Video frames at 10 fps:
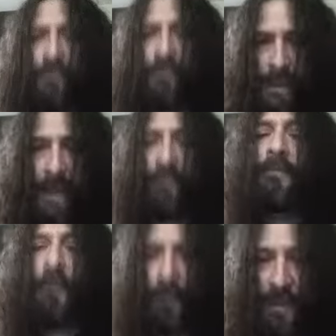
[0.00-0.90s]
man.
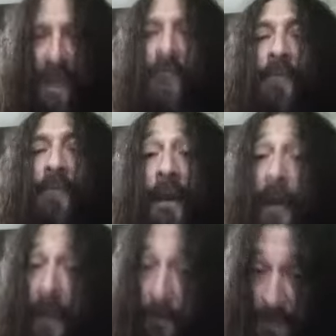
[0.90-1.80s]
You'll thank me.
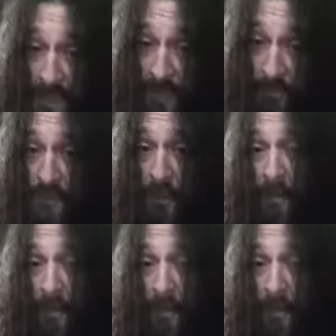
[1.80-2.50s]
But get Beast on My